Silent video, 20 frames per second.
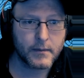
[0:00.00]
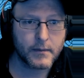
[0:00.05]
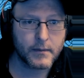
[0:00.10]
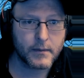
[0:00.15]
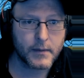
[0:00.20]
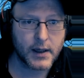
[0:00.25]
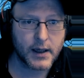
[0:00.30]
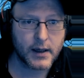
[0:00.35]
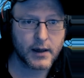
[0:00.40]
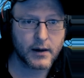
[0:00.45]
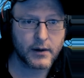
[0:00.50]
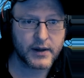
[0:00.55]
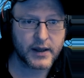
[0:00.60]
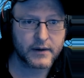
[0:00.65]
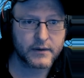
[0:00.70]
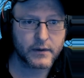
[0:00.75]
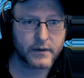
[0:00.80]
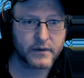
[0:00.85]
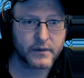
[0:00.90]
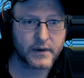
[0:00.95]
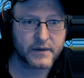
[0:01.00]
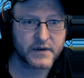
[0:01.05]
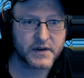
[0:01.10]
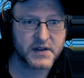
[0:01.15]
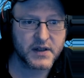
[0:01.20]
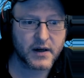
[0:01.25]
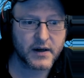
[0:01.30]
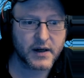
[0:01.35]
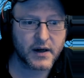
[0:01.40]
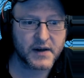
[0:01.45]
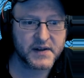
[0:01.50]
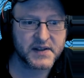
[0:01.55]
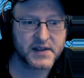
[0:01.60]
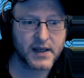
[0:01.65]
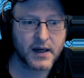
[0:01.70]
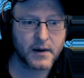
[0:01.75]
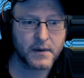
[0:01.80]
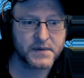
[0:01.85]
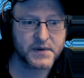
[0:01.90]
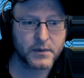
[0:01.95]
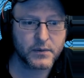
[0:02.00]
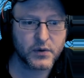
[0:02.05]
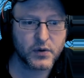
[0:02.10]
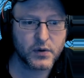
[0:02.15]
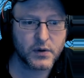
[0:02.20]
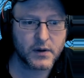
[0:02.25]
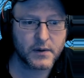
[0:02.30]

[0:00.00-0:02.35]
Uh, oh yeah, of course we have to target ourselves, and we'll